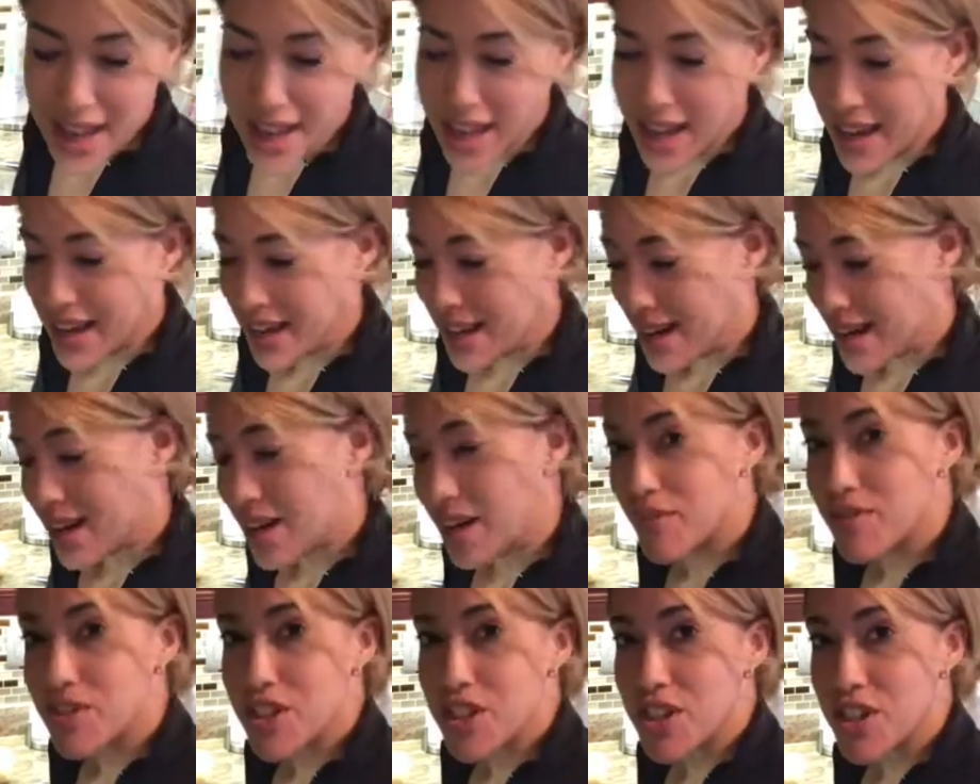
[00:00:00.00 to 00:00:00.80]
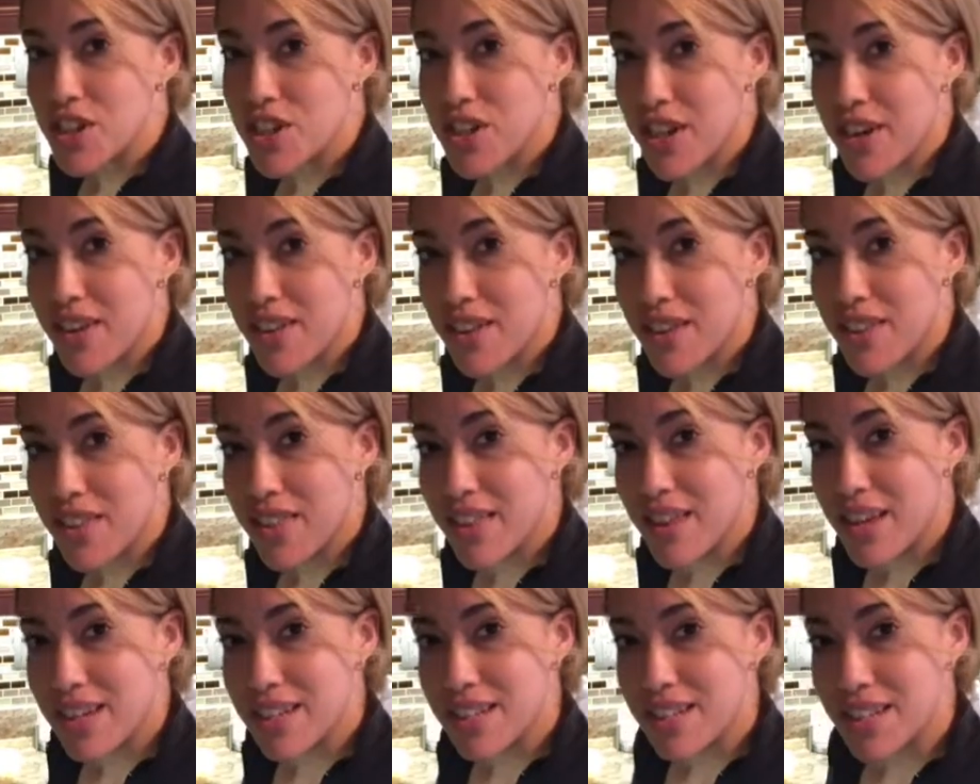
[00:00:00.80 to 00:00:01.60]
And I love to share the
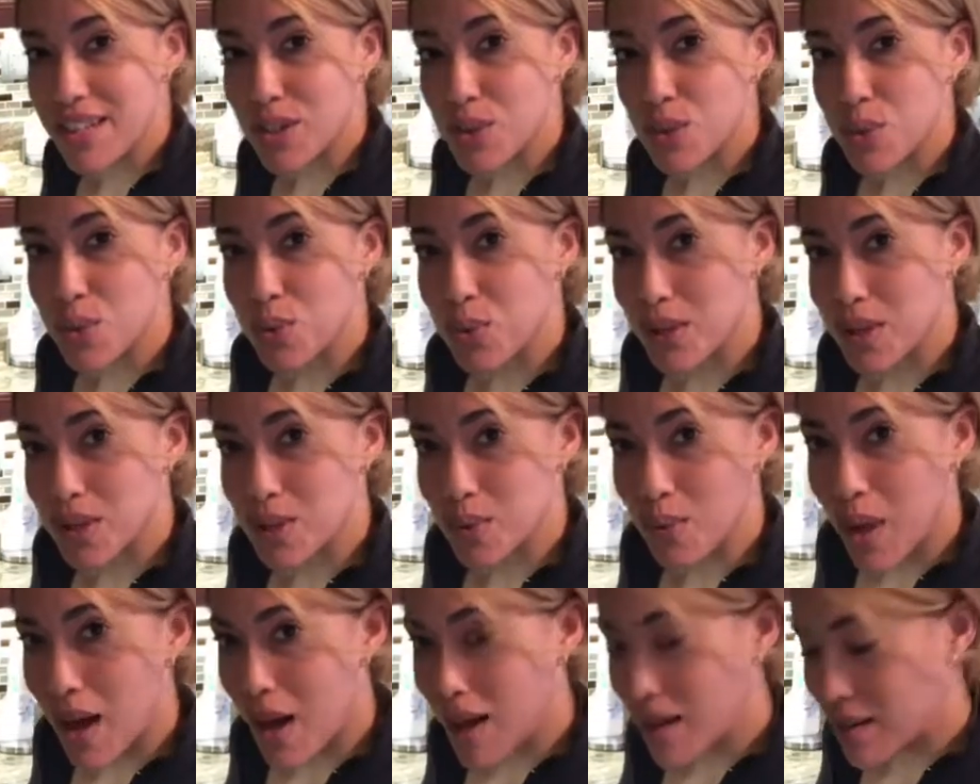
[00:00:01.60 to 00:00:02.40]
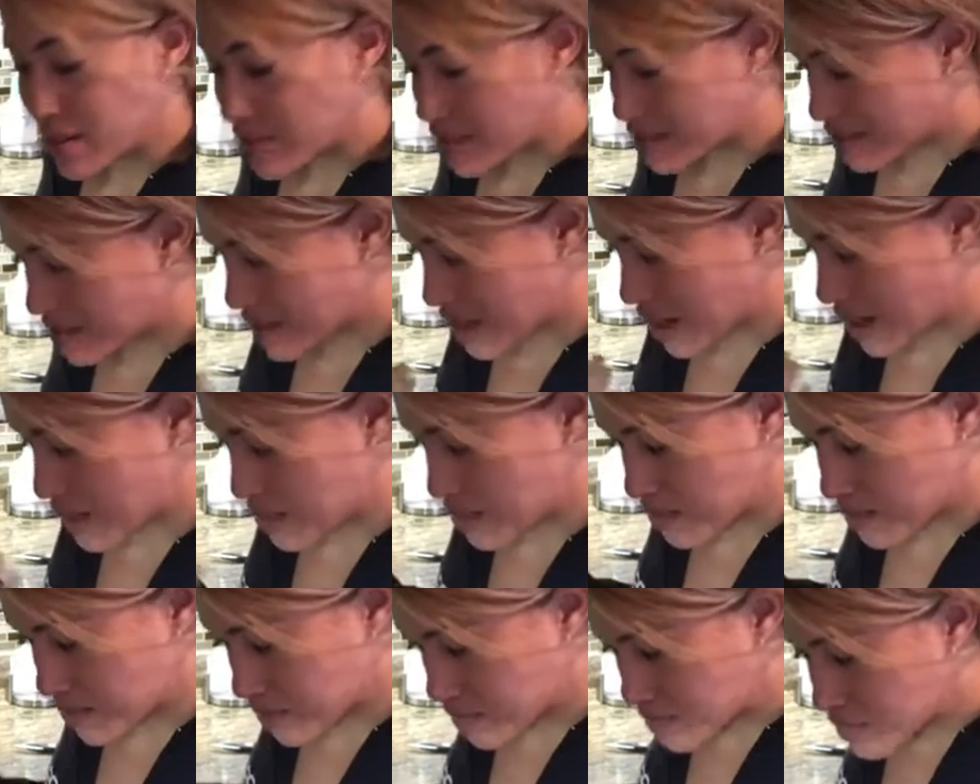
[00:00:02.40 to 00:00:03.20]
things that do us well, that
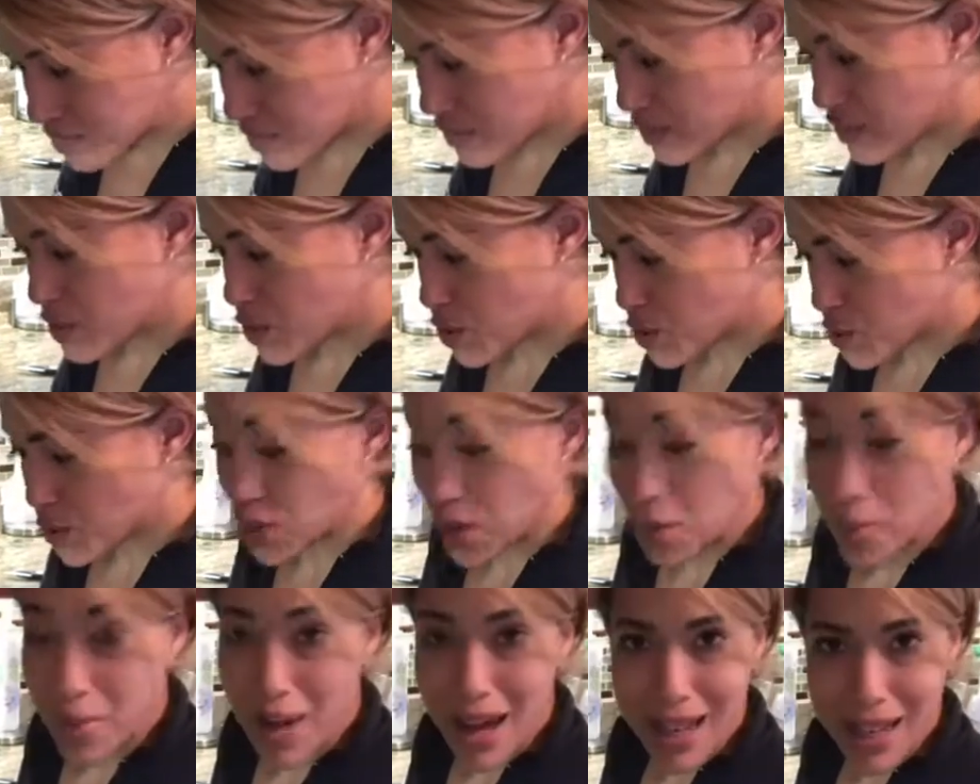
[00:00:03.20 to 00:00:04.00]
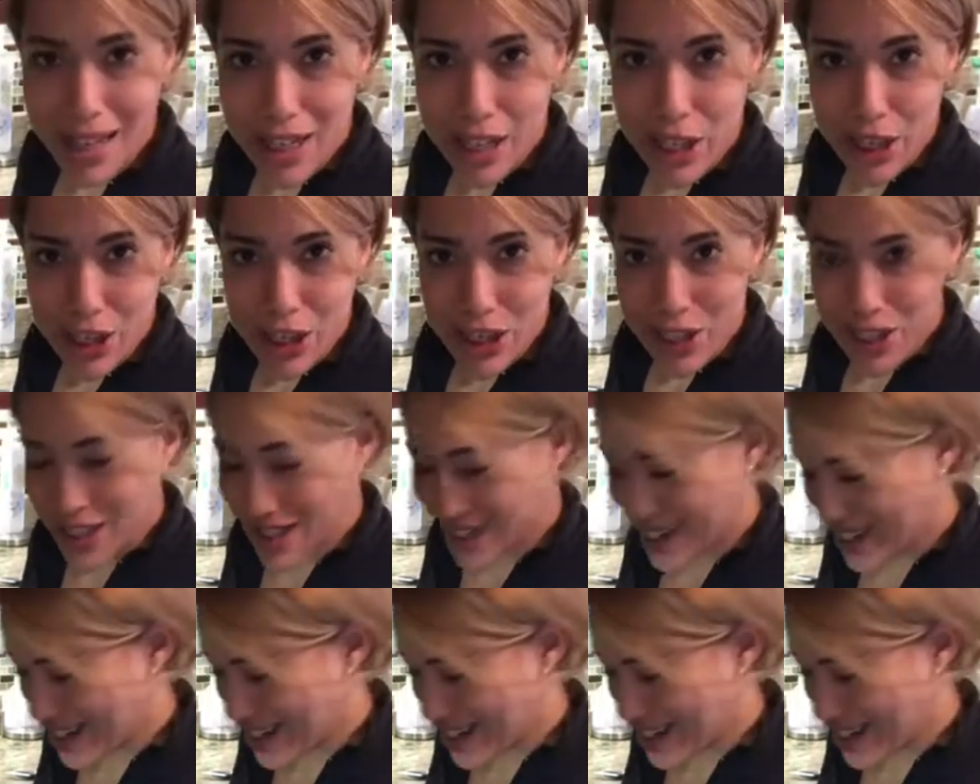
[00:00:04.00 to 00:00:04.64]
do the body good,